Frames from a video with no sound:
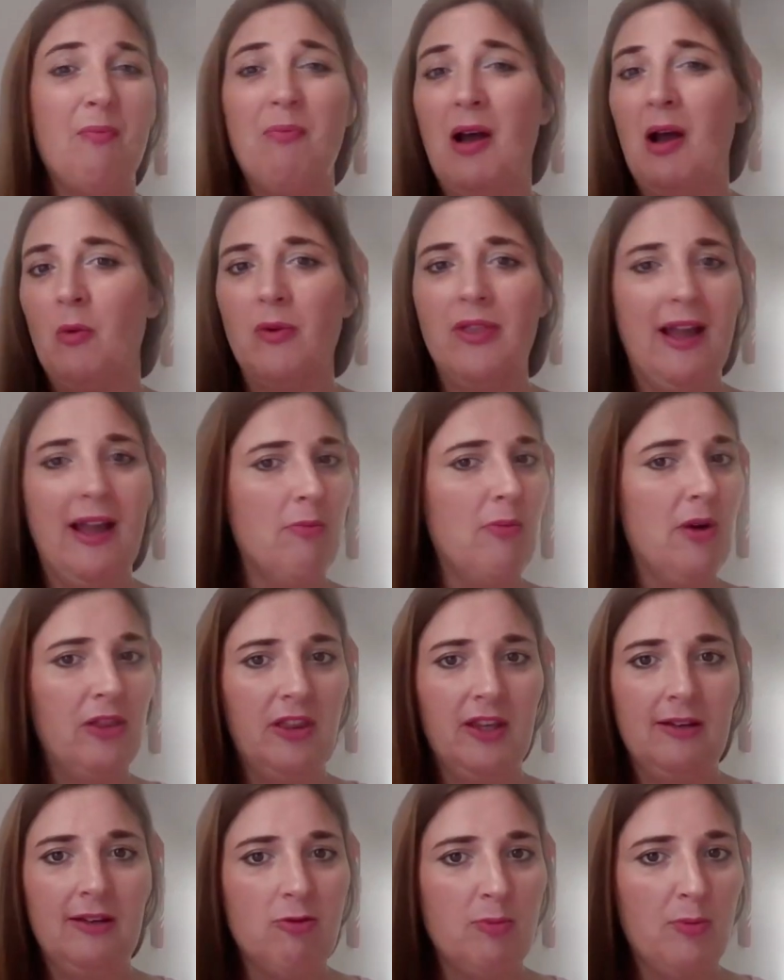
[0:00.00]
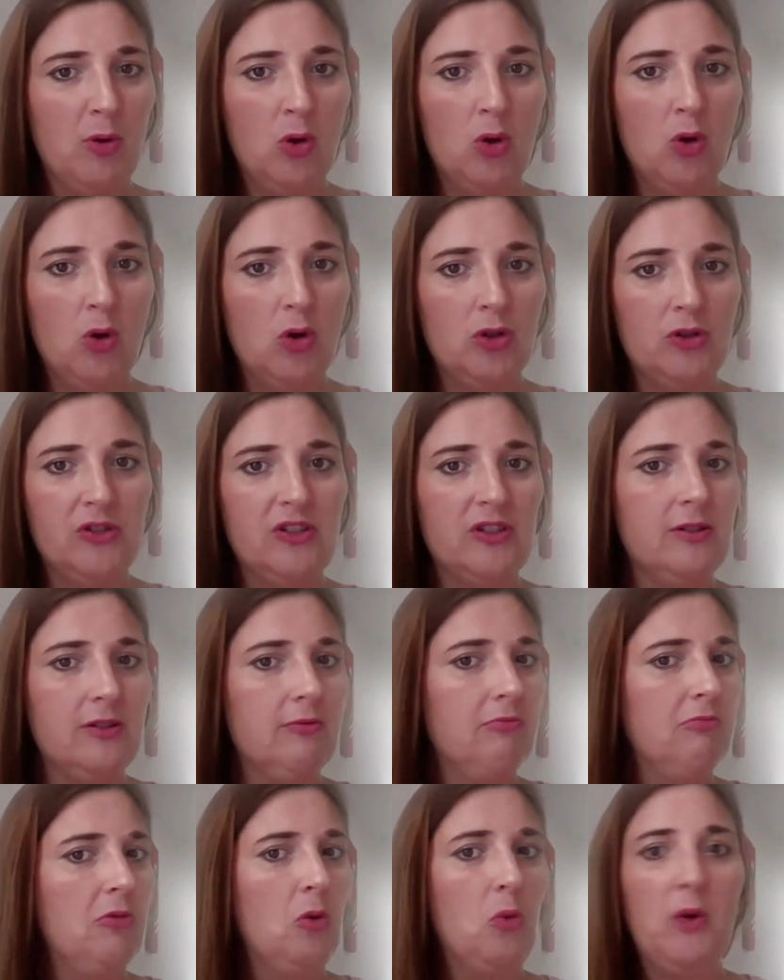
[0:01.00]
But without monthly
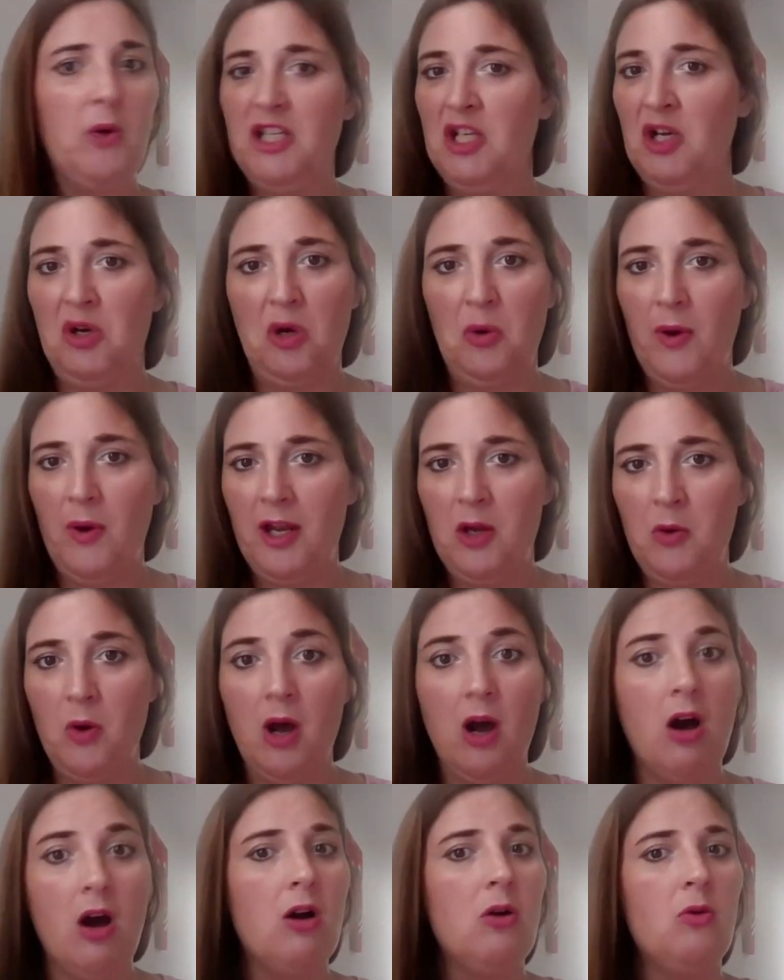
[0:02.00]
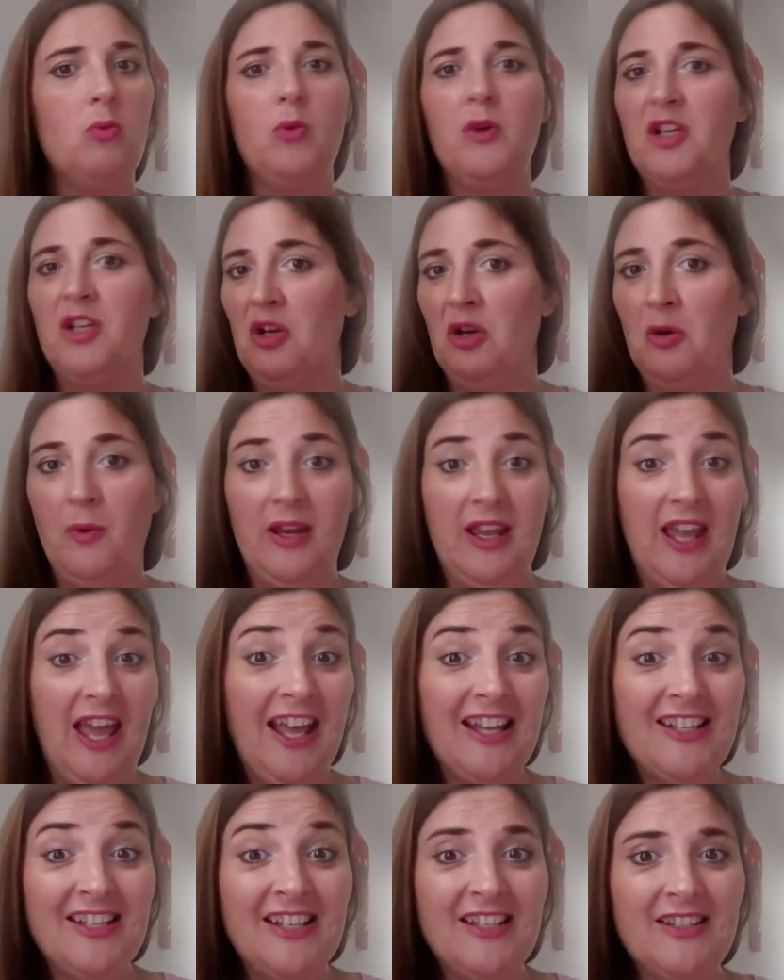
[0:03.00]
reports, we don't know where you are, we don't know where you're
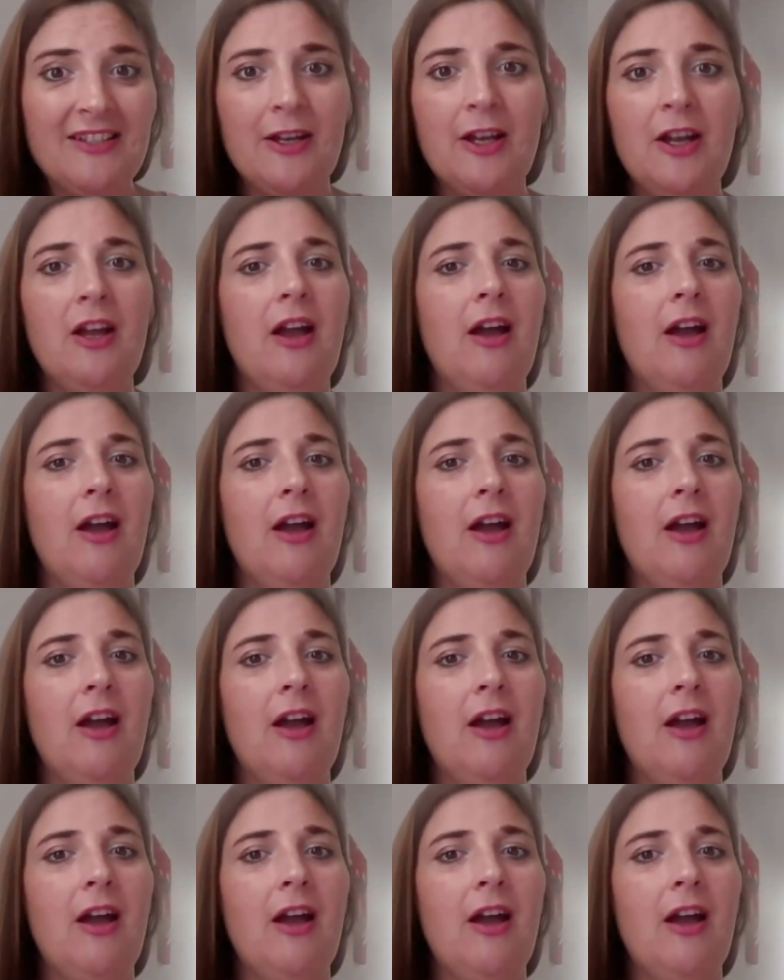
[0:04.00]
headed.